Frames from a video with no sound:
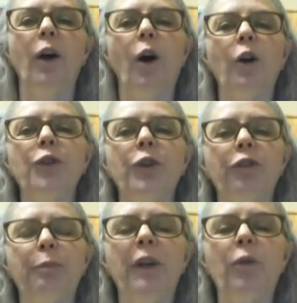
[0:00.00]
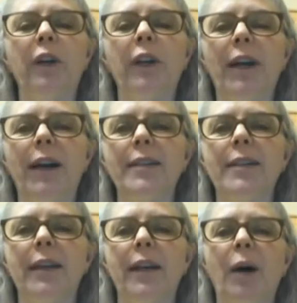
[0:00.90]
also, you've been
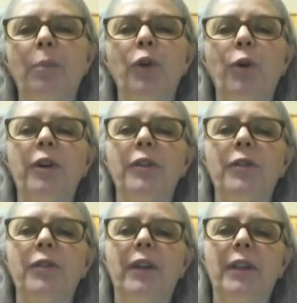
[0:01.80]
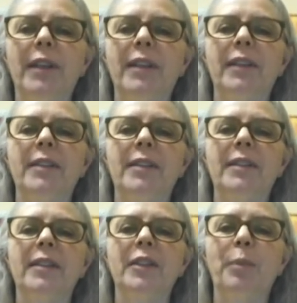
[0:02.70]
organizing up north
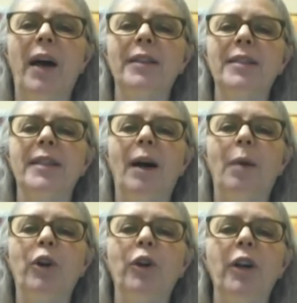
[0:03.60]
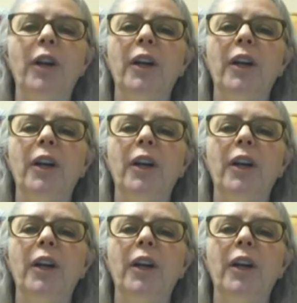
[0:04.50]
this past summer.